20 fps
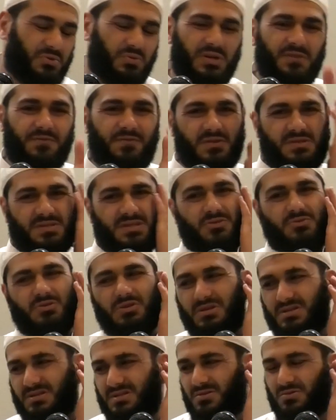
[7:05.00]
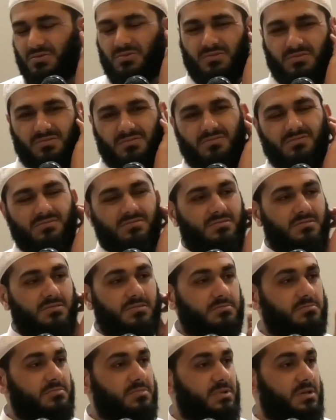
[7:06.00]
21st century, you still.
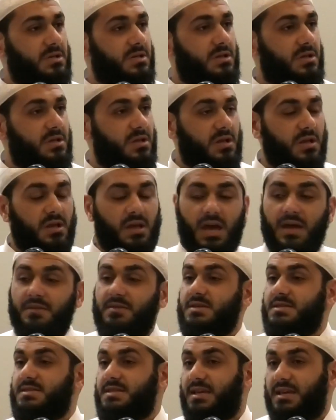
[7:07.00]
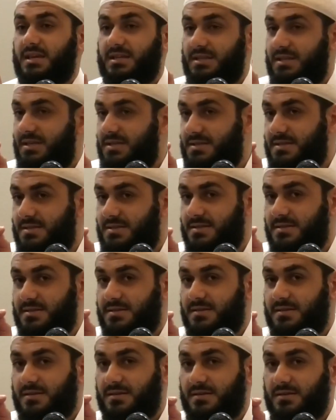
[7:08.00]
And the second is,
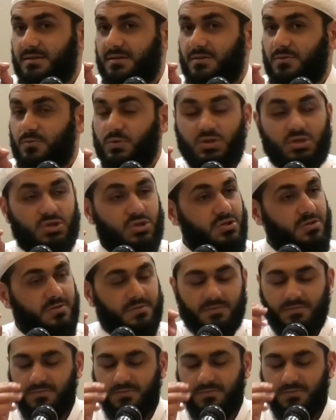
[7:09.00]
which,